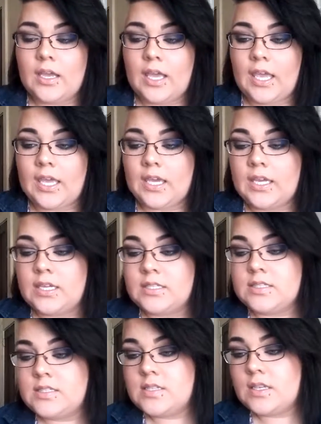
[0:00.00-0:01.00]

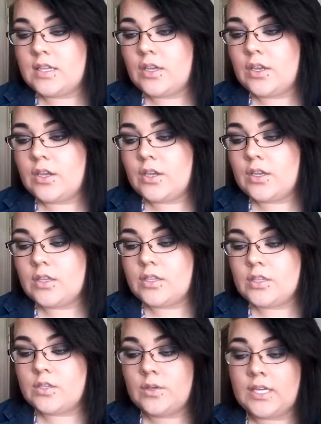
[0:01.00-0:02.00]
And
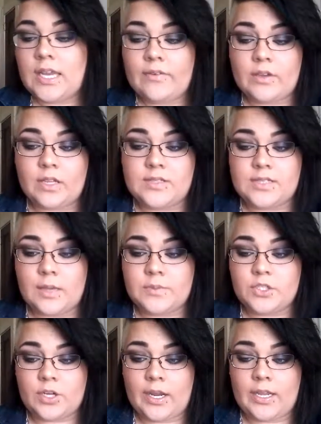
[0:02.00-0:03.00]
you need to have a good
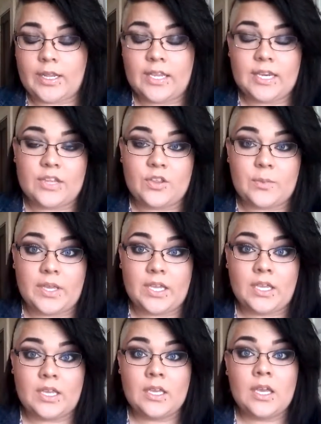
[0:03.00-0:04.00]
substrate. It can either
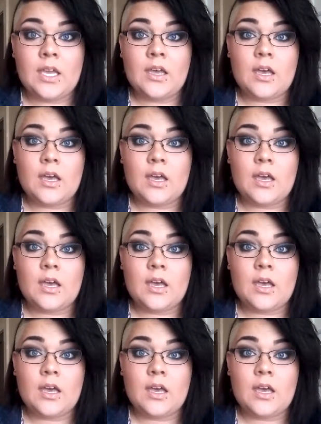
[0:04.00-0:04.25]
be